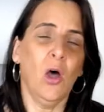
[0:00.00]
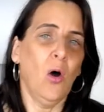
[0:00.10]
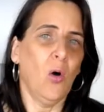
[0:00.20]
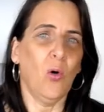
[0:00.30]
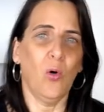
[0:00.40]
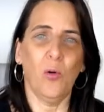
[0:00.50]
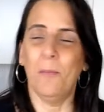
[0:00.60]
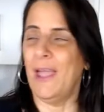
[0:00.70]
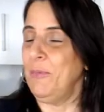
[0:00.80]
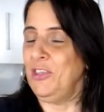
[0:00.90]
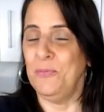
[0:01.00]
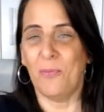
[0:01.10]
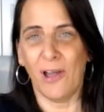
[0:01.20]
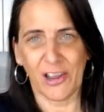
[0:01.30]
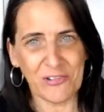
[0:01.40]
or maybe you
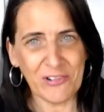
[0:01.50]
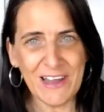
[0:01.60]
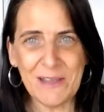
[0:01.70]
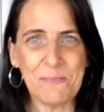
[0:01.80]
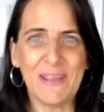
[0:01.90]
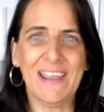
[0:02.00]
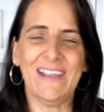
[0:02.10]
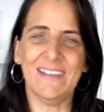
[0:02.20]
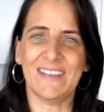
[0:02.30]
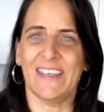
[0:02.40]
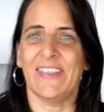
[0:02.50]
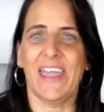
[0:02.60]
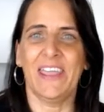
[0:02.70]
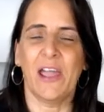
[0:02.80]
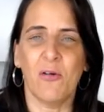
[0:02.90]
buy green beans and
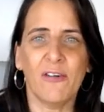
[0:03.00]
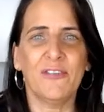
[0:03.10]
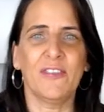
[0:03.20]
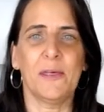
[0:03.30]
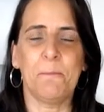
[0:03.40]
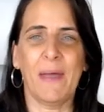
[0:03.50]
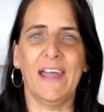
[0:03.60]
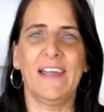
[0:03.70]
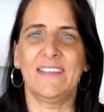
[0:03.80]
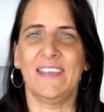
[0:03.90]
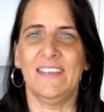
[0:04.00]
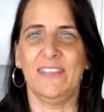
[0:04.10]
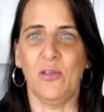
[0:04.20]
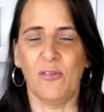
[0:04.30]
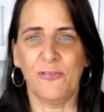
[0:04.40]
they go off in the bags
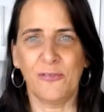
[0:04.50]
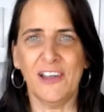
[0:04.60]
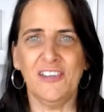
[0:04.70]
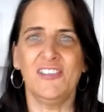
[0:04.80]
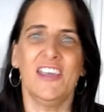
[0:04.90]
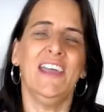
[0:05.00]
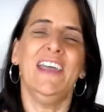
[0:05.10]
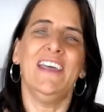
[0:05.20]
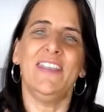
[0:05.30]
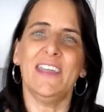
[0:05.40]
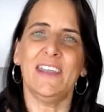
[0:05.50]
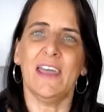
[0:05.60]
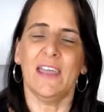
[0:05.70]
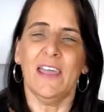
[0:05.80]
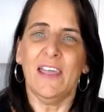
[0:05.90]
in your fridge?
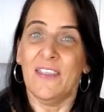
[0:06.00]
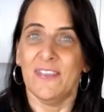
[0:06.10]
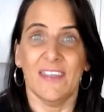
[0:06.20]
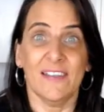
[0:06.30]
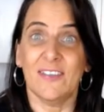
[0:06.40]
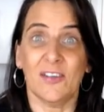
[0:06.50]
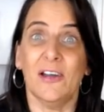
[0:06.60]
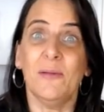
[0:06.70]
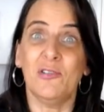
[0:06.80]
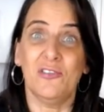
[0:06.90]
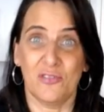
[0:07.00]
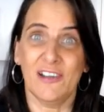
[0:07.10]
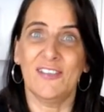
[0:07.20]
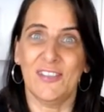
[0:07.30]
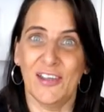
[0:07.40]
Then it's time to
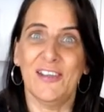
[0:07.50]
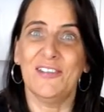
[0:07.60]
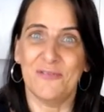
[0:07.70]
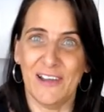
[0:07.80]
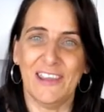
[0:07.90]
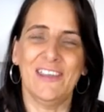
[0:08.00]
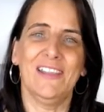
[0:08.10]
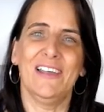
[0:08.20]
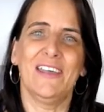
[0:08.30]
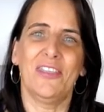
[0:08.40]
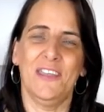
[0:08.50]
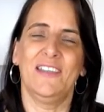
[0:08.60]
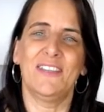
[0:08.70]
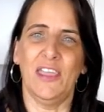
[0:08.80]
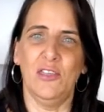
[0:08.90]
address those regular
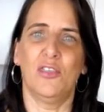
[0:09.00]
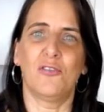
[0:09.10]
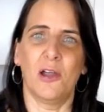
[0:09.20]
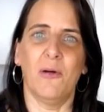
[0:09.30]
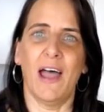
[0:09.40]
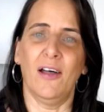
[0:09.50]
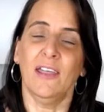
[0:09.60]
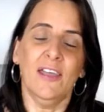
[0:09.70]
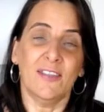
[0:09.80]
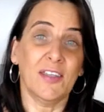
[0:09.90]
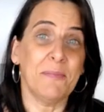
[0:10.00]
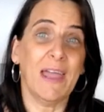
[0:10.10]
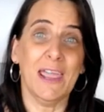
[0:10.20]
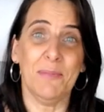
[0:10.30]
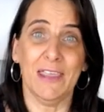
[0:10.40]
things that you throw out. So
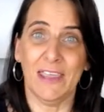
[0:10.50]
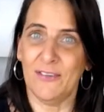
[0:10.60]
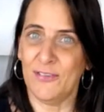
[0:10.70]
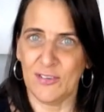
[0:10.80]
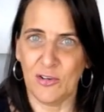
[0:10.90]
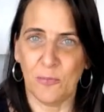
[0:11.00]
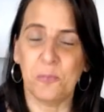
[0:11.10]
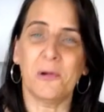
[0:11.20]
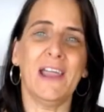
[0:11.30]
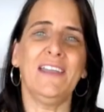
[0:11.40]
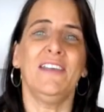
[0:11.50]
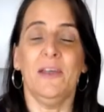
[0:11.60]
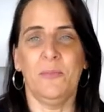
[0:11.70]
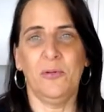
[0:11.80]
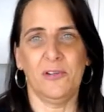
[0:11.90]
maybe if it's your bread,
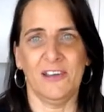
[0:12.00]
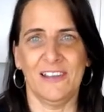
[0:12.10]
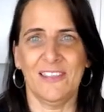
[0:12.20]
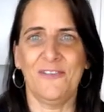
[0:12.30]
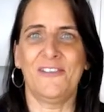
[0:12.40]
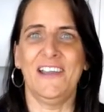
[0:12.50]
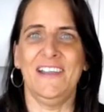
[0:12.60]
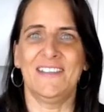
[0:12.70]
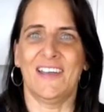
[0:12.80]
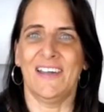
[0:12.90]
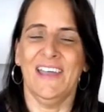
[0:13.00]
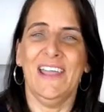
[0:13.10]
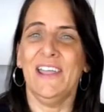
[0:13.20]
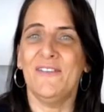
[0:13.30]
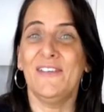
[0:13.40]
put it in the freezer.
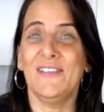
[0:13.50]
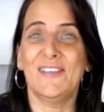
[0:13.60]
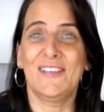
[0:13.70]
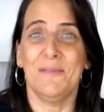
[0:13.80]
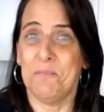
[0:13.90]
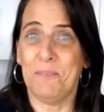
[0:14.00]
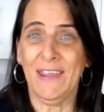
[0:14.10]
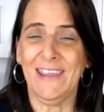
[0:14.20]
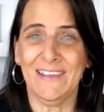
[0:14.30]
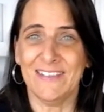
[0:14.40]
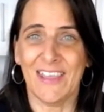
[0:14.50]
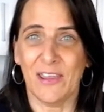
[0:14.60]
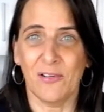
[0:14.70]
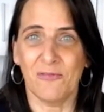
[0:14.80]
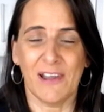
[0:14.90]
If it's beans that
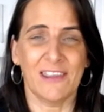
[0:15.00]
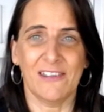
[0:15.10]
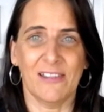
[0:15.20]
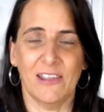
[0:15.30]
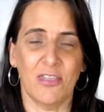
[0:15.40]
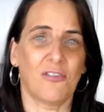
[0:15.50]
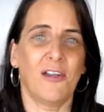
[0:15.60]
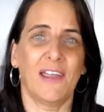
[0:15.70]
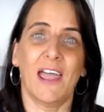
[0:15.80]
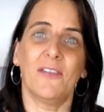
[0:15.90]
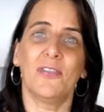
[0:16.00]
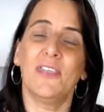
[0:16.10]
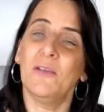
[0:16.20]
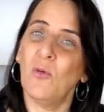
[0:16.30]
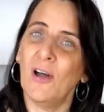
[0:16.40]
you're regularly throwing out,
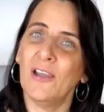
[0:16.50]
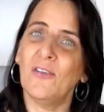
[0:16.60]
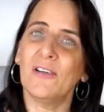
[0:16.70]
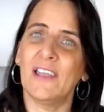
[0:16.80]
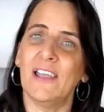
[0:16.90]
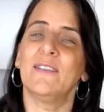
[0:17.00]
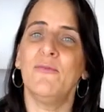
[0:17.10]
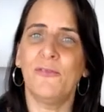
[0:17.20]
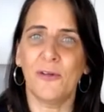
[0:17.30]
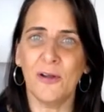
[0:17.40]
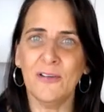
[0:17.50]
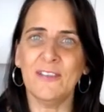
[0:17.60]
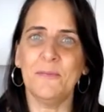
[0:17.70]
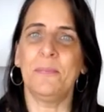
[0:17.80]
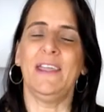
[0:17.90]
then why not get some
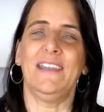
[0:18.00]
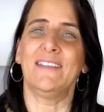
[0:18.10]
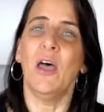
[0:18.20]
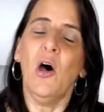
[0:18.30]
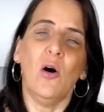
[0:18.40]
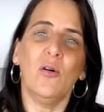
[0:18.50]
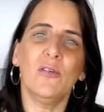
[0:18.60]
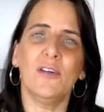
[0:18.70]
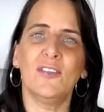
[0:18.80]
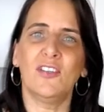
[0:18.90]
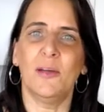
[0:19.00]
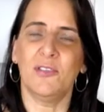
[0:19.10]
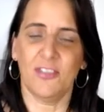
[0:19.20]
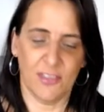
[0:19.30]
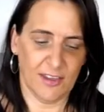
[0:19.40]
frozen beans? All those types
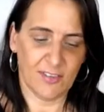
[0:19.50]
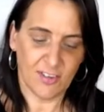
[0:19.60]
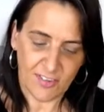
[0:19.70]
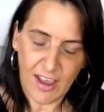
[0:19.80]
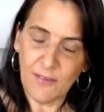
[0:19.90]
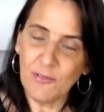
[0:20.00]
of things. Just have a